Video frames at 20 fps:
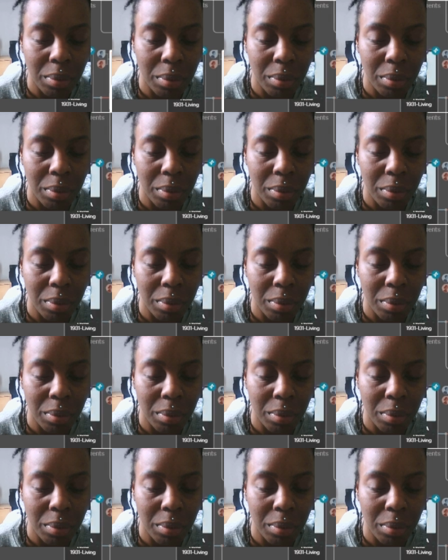
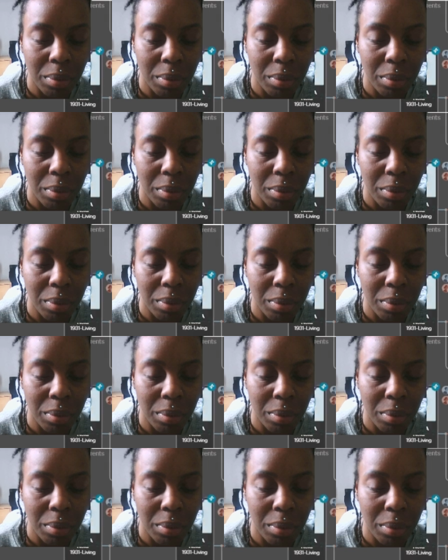So,
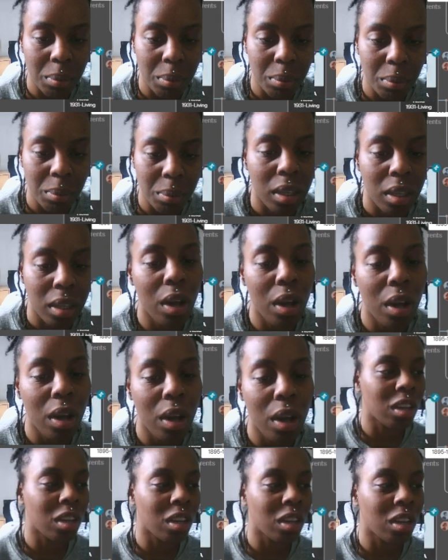but
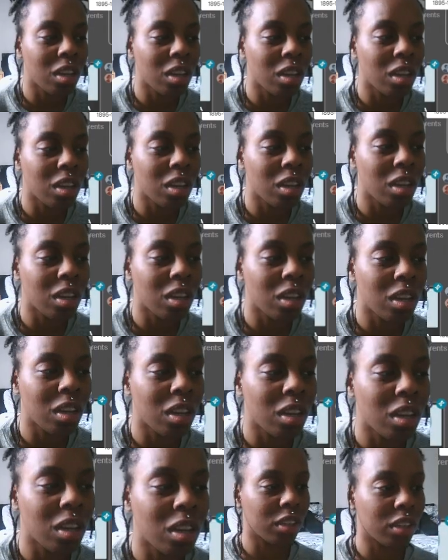with his
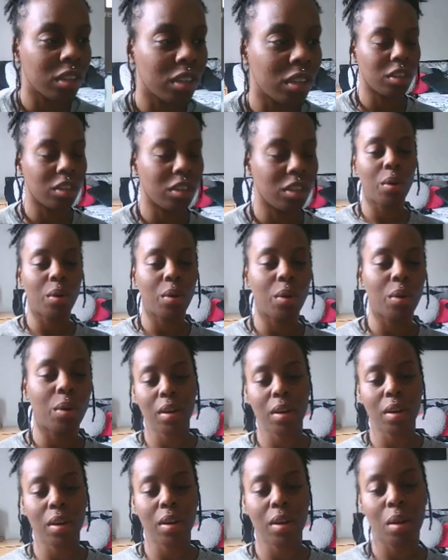cousin, so
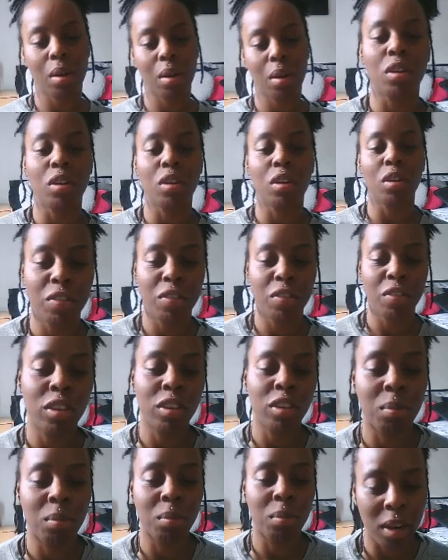obviously I'll refer to her as Miss
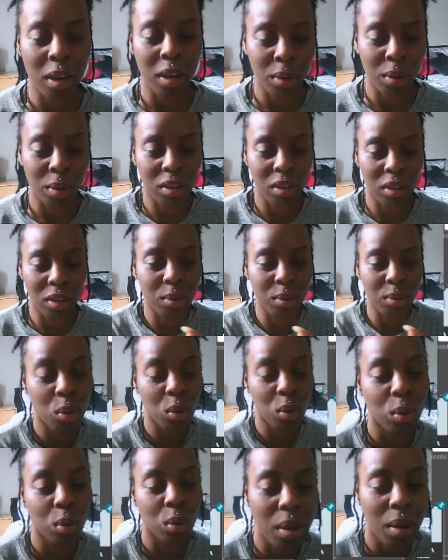Edwards because that's what we called her.
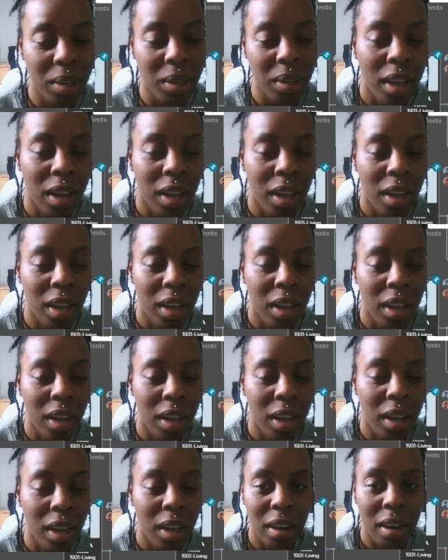Miss Edwards
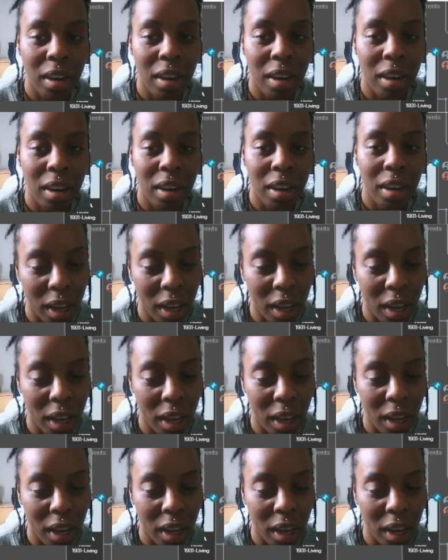lived in the UK as
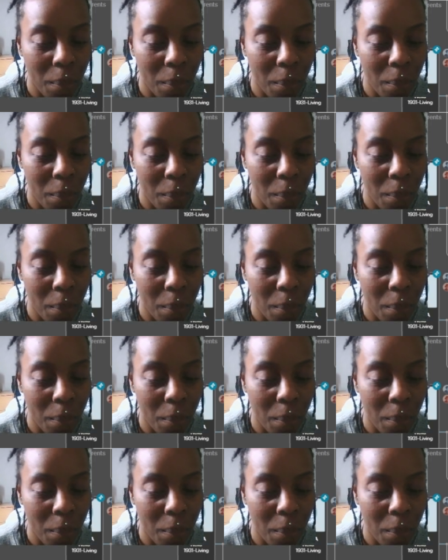well,